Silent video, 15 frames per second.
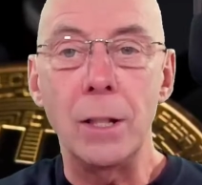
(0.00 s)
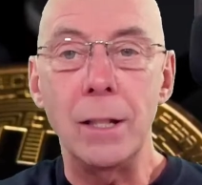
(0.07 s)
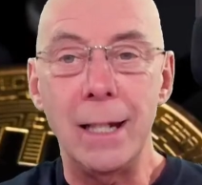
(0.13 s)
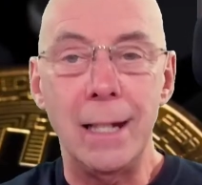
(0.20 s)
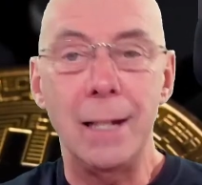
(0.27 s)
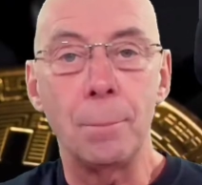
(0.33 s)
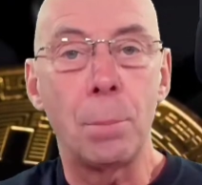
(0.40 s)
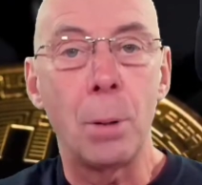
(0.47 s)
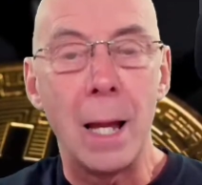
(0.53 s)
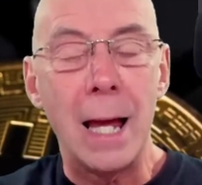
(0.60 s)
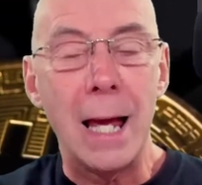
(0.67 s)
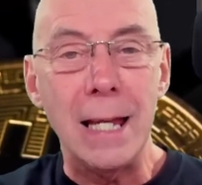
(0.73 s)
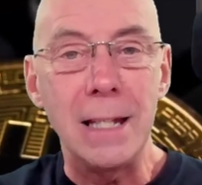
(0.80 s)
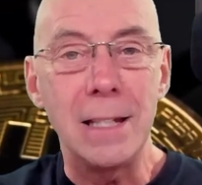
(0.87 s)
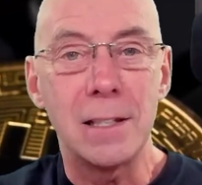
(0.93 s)
in
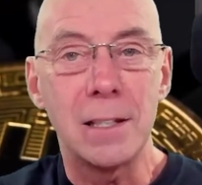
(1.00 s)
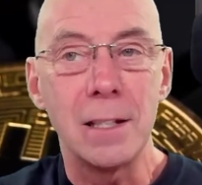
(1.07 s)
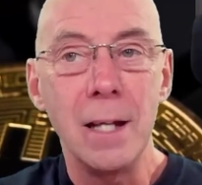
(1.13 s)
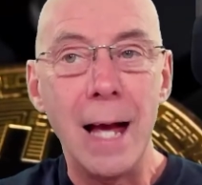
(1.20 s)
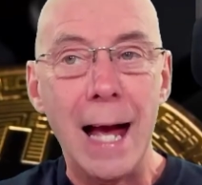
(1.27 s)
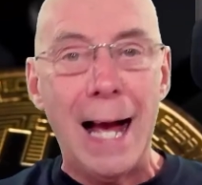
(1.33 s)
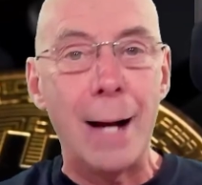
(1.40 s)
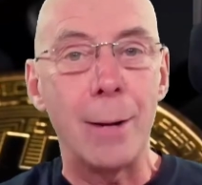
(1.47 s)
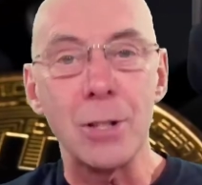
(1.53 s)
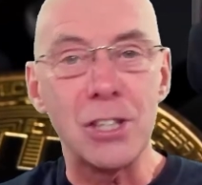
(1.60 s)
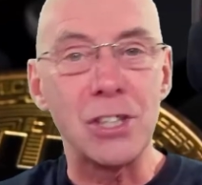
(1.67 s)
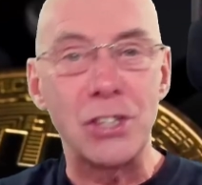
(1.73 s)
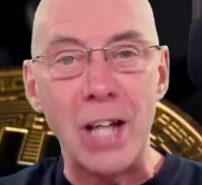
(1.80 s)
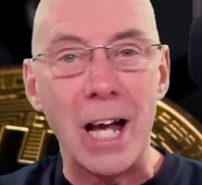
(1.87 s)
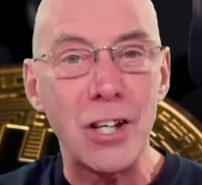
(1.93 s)
place, our
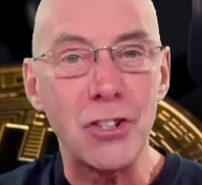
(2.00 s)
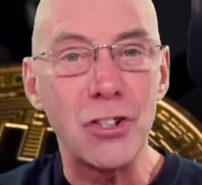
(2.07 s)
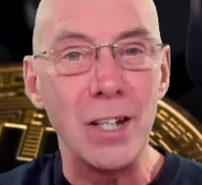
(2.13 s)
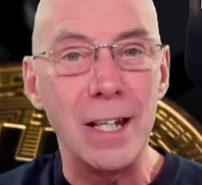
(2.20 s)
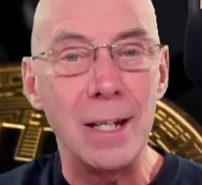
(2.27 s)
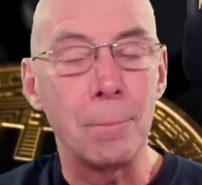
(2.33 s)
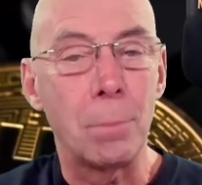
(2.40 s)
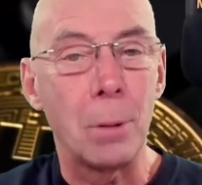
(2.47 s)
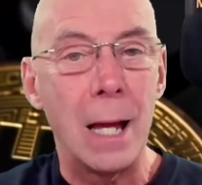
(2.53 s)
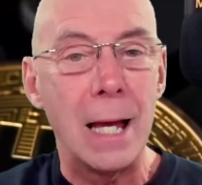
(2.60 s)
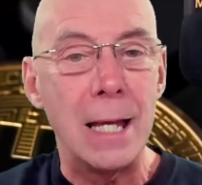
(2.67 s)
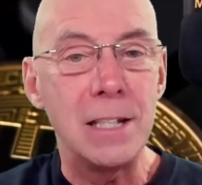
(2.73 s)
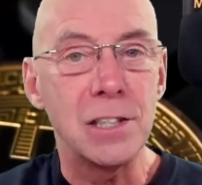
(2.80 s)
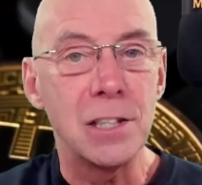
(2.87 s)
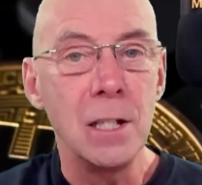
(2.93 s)
stash in
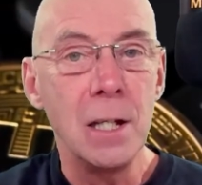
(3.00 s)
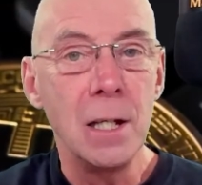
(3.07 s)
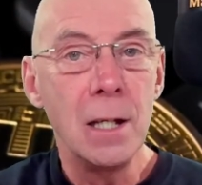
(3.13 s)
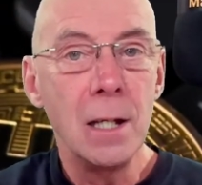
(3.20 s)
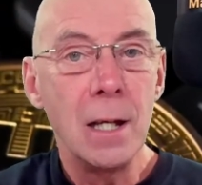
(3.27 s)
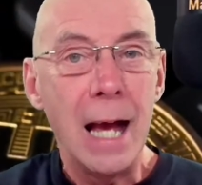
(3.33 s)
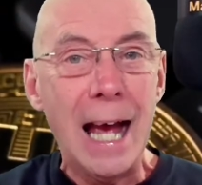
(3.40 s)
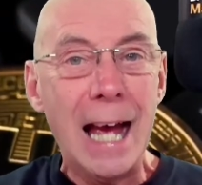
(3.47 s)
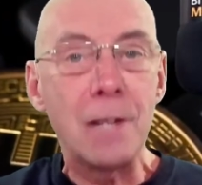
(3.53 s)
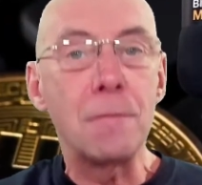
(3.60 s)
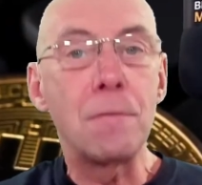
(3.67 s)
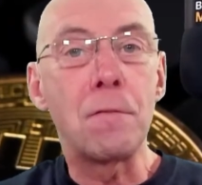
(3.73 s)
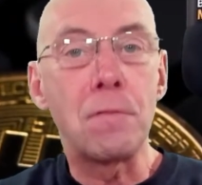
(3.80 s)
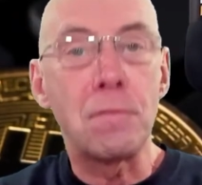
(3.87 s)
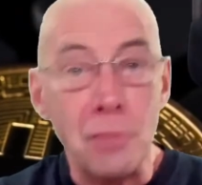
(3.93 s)
place, and
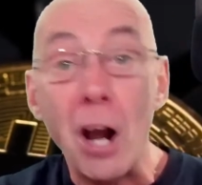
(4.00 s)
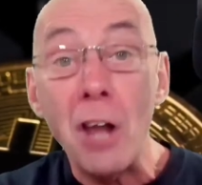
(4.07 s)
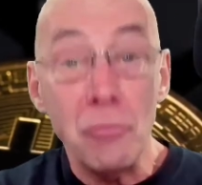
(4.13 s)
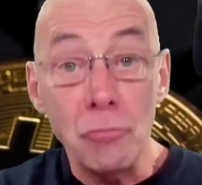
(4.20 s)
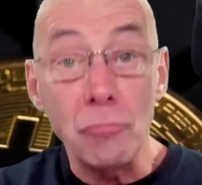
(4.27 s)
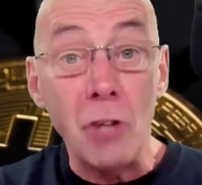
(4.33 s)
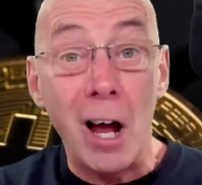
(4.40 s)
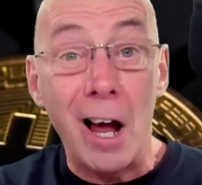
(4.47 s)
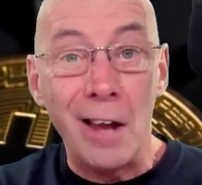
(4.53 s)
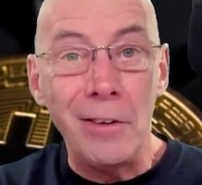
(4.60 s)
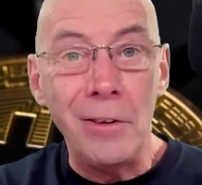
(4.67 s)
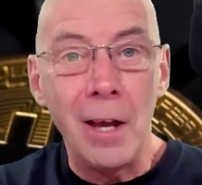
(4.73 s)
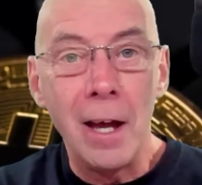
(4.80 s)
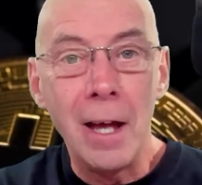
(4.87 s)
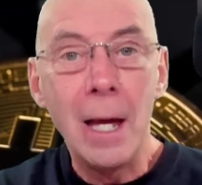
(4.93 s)
front
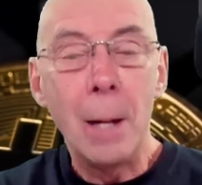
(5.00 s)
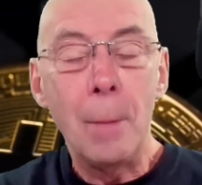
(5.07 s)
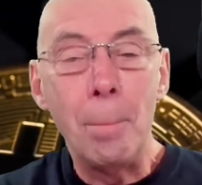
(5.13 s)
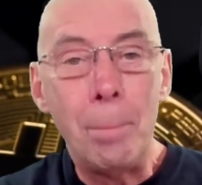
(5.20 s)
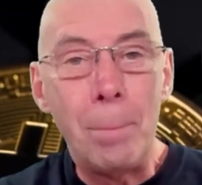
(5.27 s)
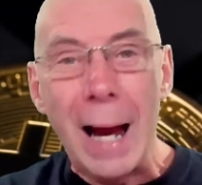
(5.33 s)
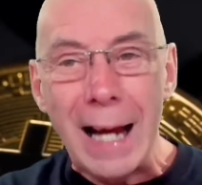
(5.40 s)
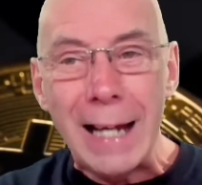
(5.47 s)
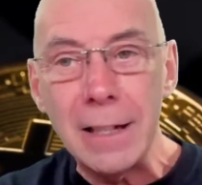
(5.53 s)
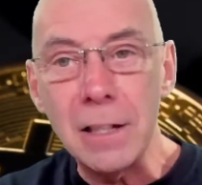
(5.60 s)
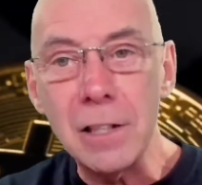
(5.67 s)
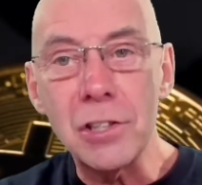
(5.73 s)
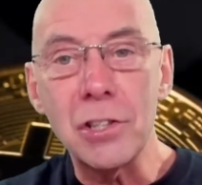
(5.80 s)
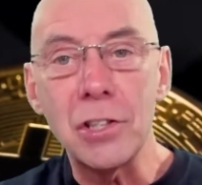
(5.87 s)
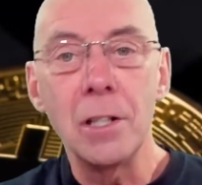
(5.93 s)
run
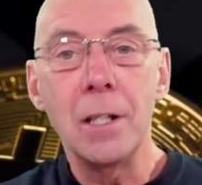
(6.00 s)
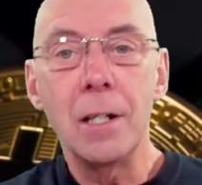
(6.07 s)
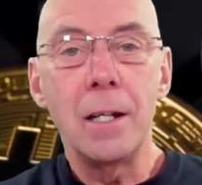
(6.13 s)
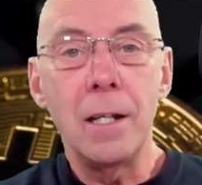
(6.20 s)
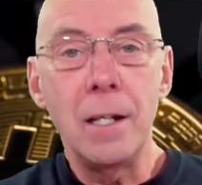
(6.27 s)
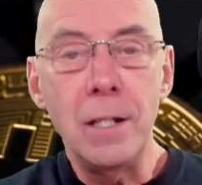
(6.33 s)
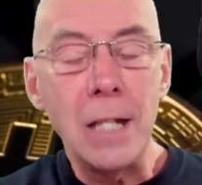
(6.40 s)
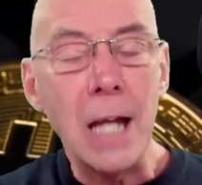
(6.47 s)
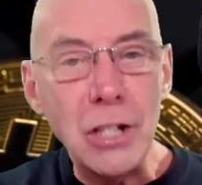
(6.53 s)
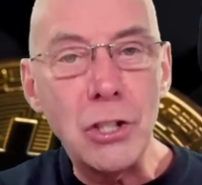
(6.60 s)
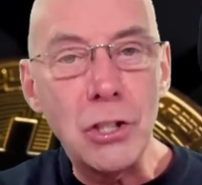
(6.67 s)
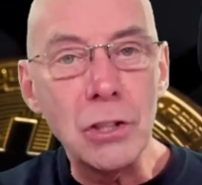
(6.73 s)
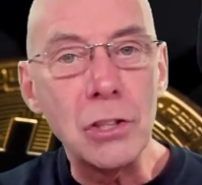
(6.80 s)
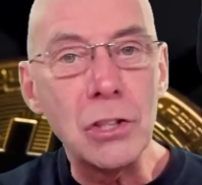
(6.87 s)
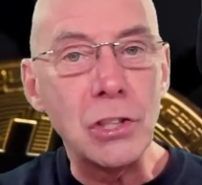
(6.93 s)
banks,
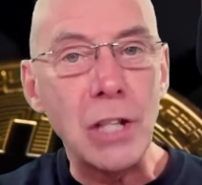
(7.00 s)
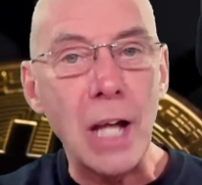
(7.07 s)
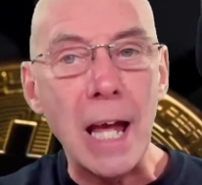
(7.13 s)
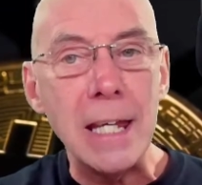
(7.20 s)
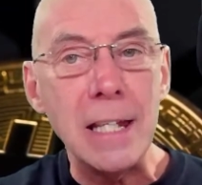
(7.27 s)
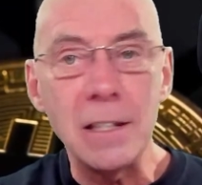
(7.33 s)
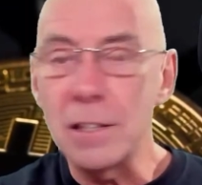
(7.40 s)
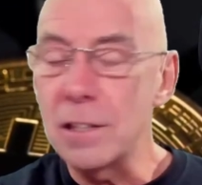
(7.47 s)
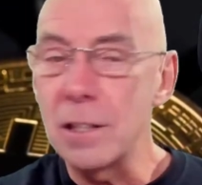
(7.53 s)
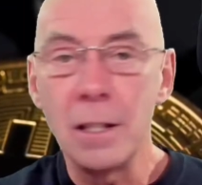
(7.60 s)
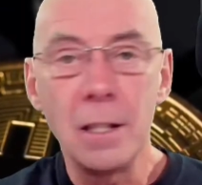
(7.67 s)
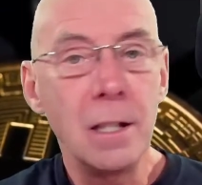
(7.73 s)
nation states,